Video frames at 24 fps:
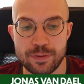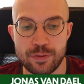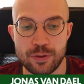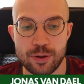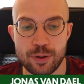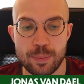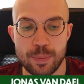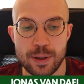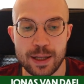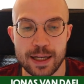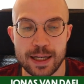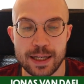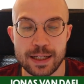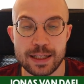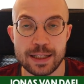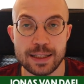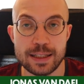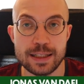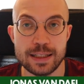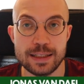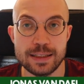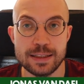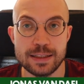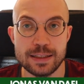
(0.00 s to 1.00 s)
for black
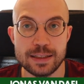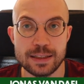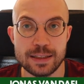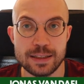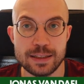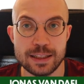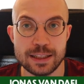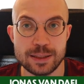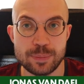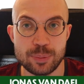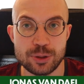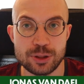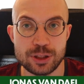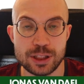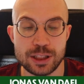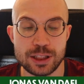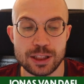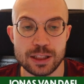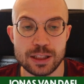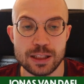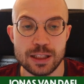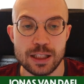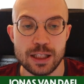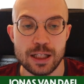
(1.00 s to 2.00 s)
in this
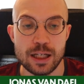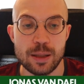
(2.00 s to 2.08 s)
position,